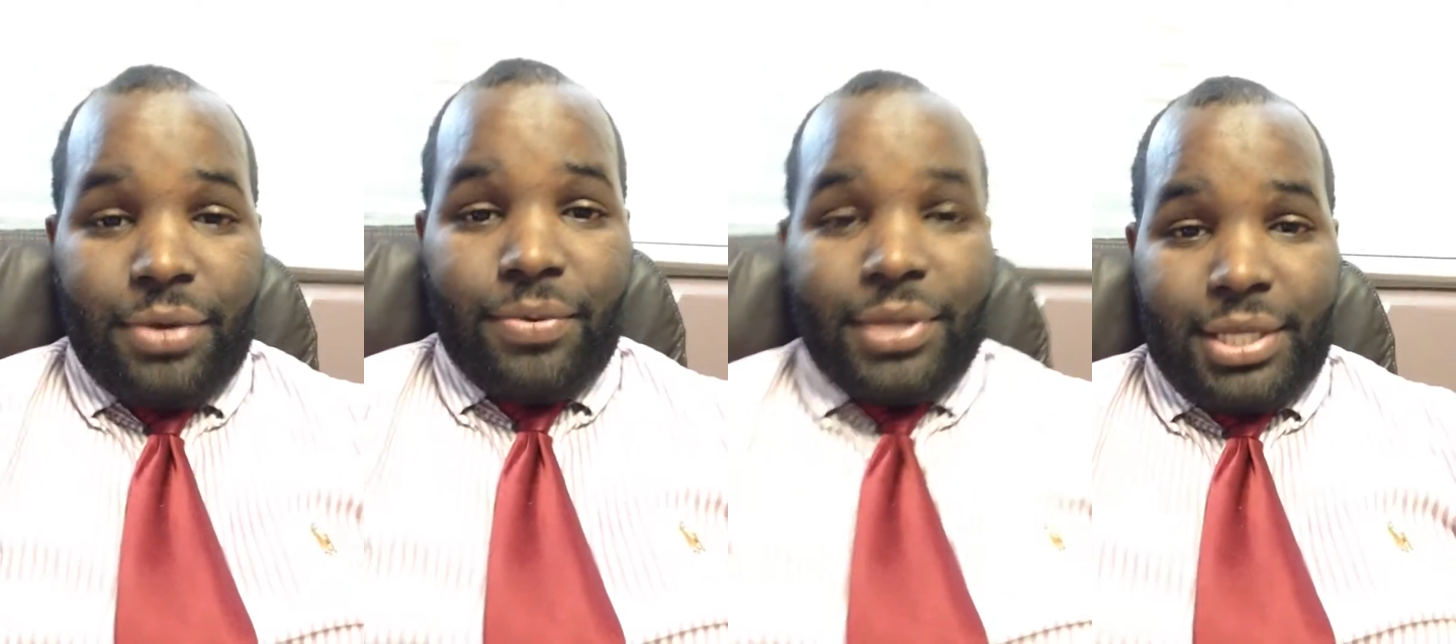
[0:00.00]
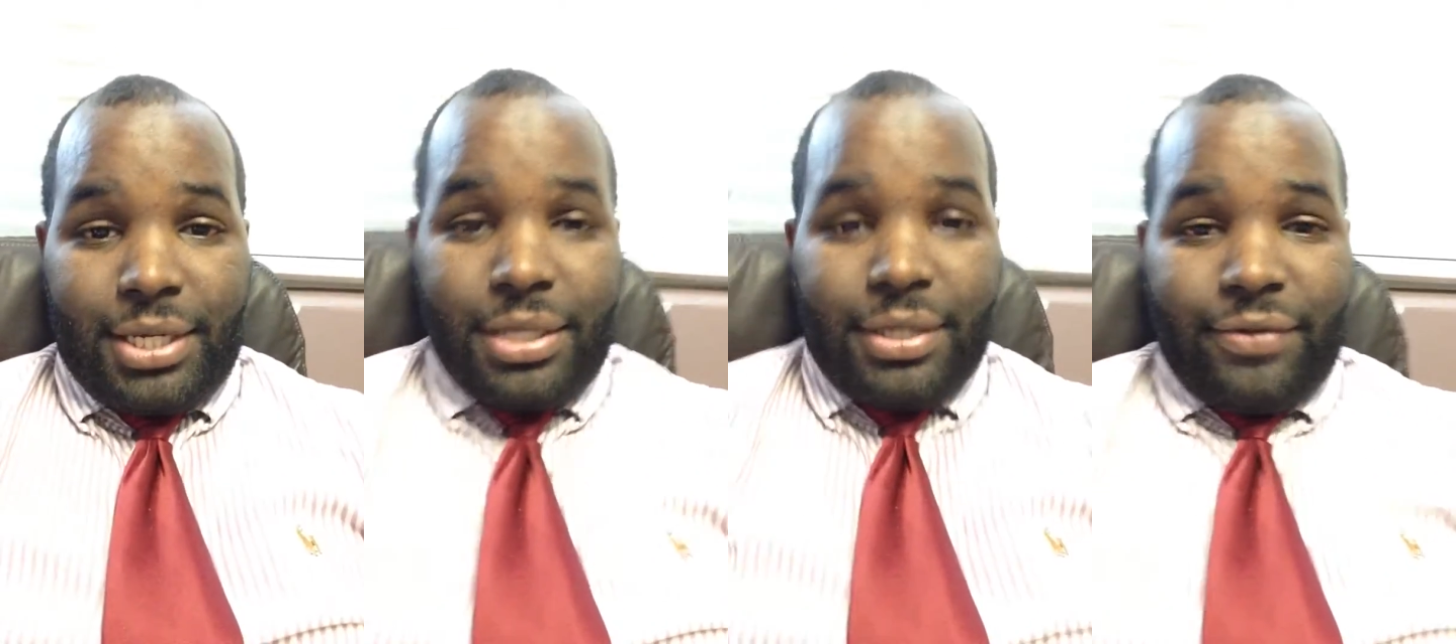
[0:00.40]
within
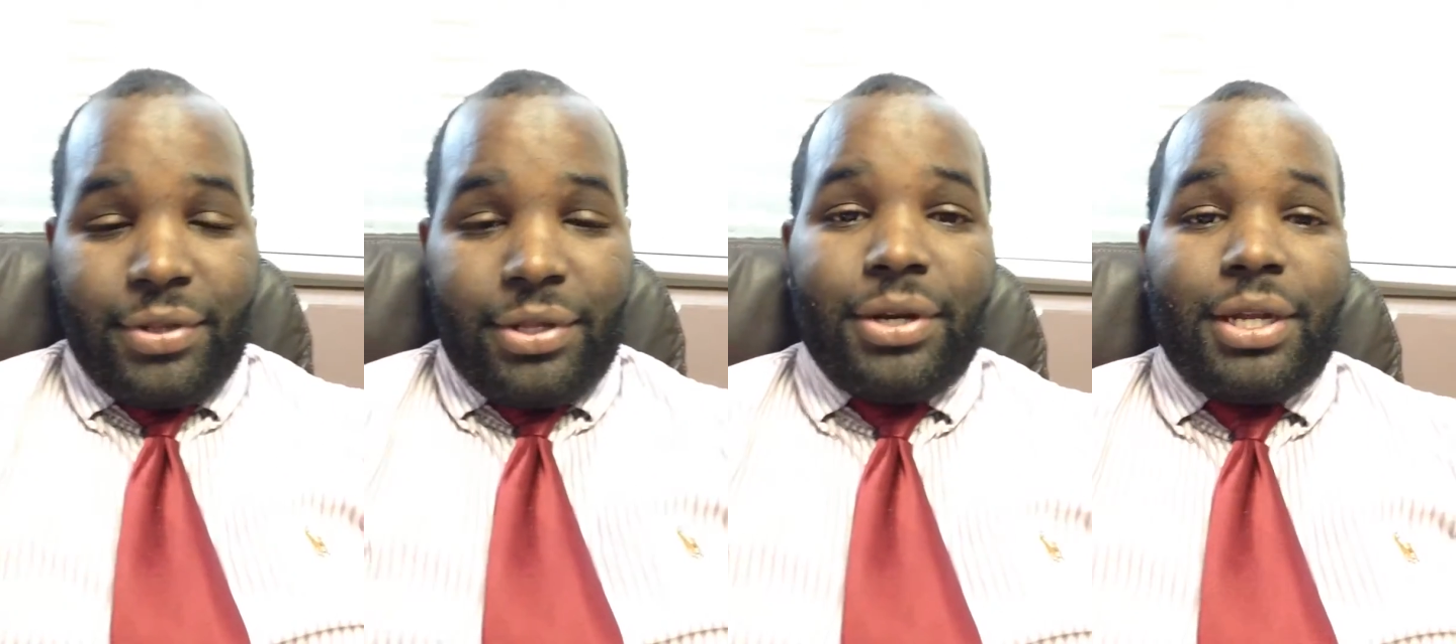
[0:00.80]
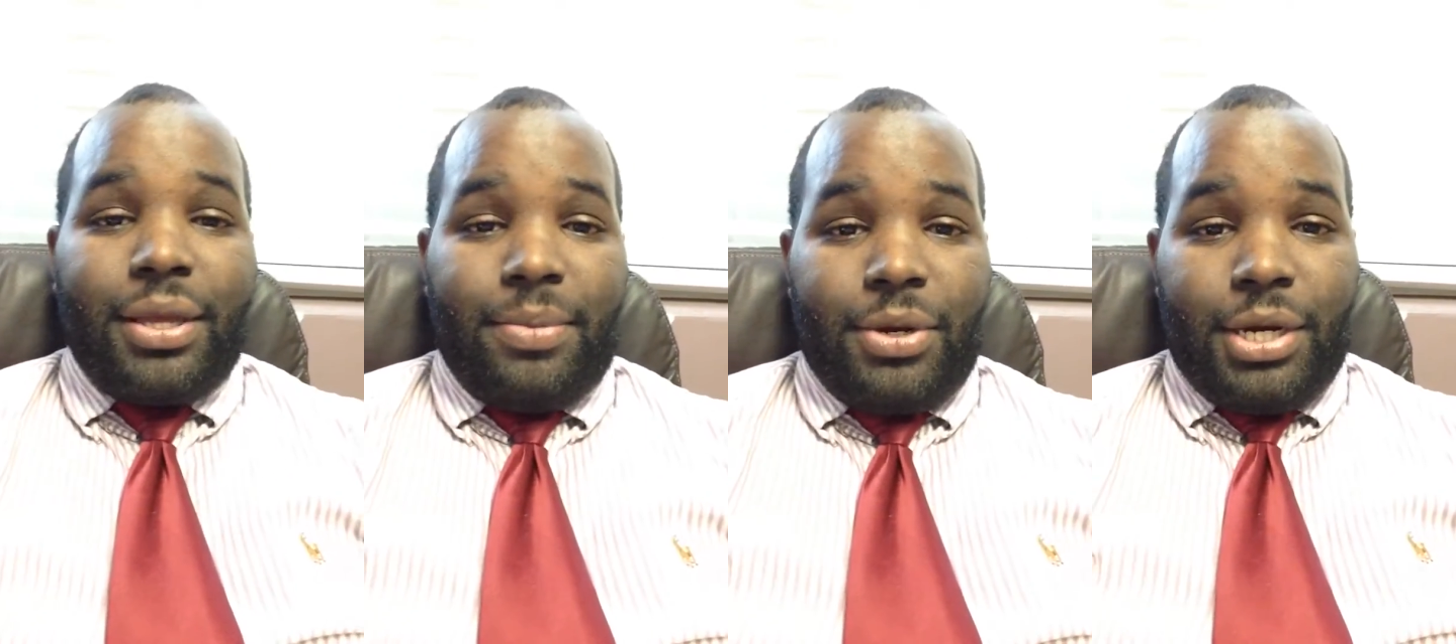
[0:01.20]
a living learning
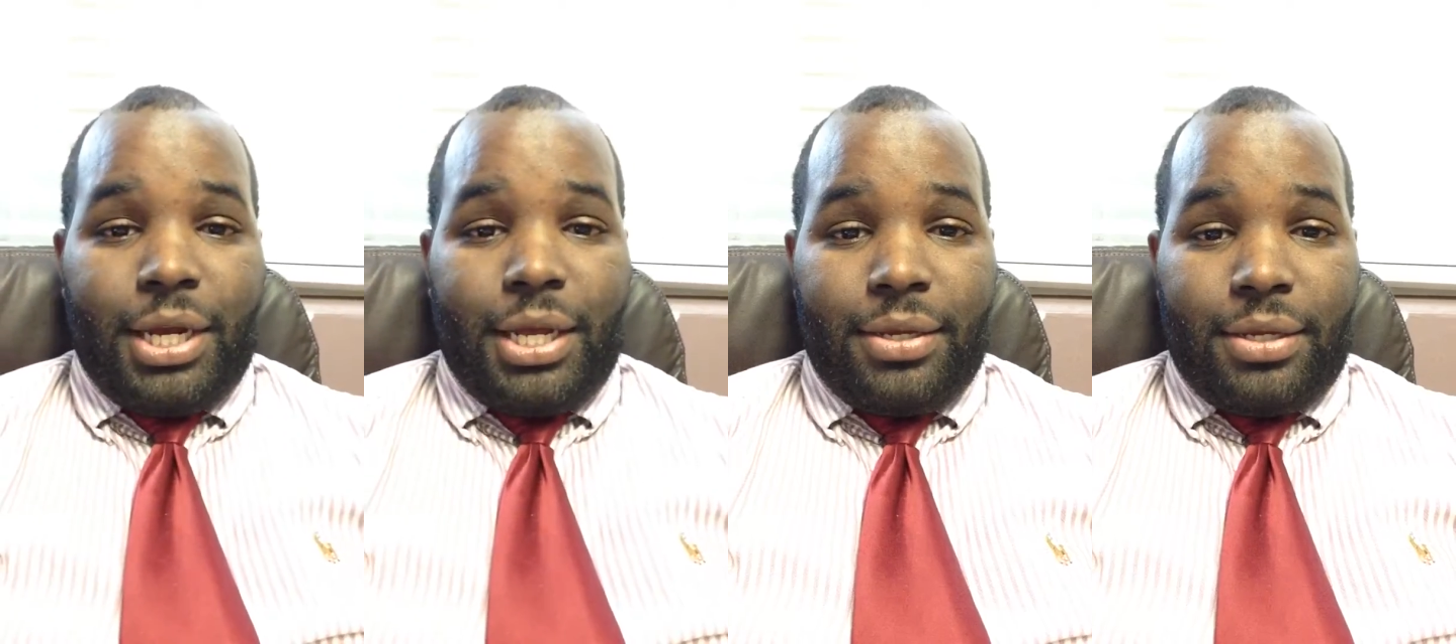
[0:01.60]
community.